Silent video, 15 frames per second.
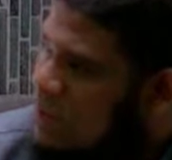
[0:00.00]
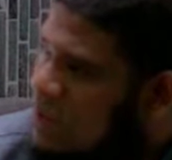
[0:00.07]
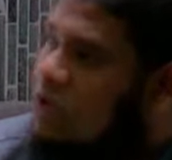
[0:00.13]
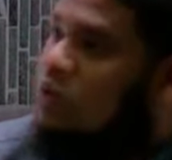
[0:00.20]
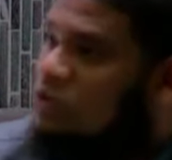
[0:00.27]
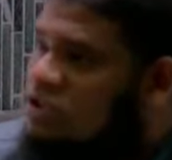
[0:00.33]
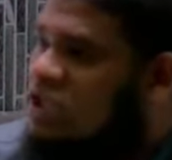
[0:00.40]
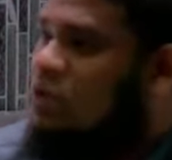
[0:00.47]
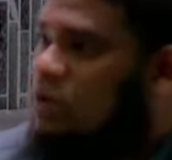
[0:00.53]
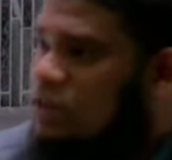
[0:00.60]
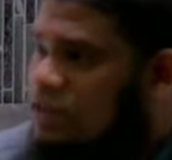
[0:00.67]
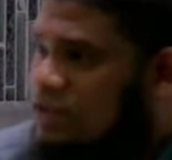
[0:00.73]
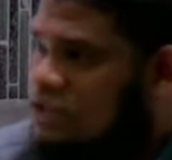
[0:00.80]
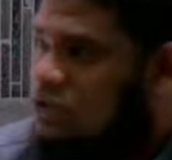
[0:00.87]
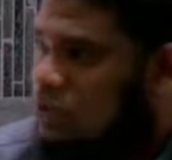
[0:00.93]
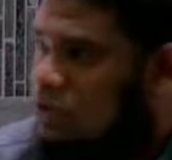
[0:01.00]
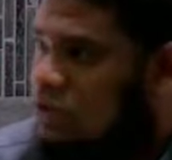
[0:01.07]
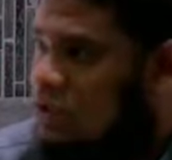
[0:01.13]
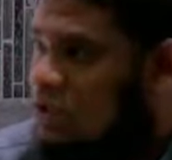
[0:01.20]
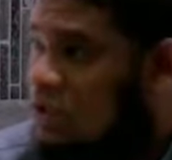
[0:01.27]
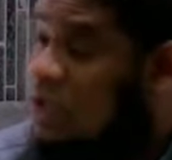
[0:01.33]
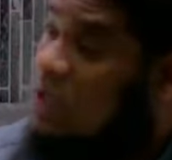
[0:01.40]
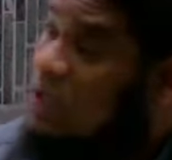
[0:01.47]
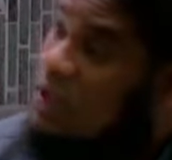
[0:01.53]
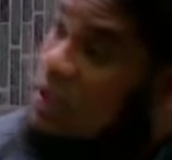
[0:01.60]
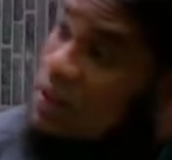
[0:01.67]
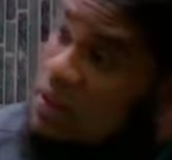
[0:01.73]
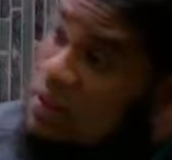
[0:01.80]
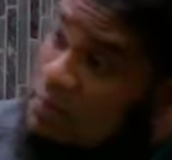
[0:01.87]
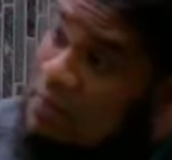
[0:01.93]
make ghusl with this water.
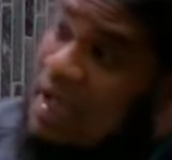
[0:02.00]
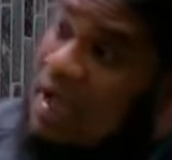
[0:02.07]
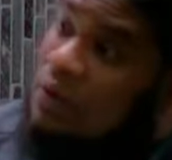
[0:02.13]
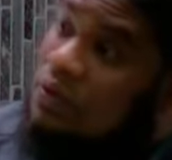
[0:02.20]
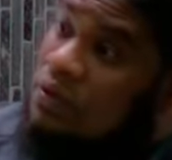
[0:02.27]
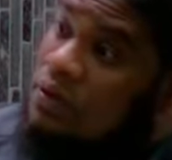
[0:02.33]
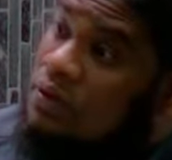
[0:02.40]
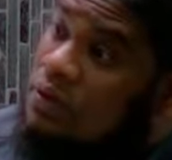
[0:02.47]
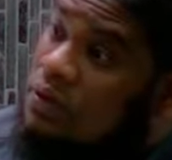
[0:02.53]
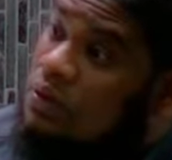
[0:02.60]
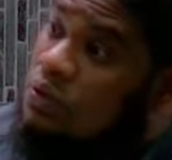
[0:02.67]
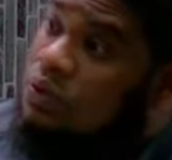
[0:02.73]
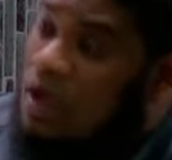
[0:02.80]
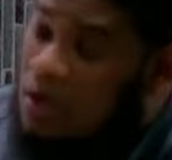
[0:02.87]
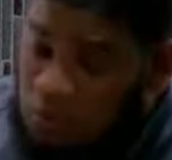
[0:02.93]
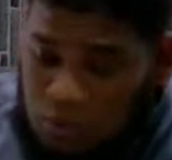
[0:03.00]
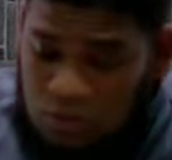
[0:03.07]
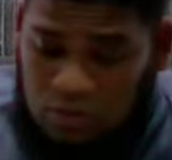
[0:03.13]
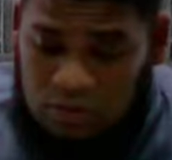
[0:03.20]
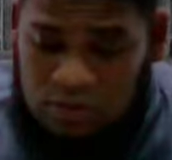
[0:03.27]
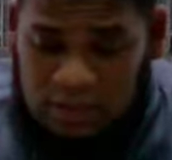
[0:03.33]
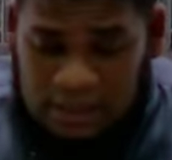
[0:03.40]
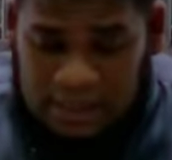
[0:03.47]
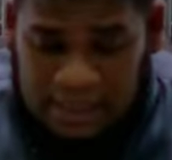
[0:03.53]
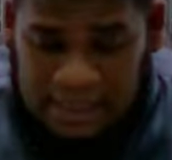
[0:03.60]
Ma'un tahurun.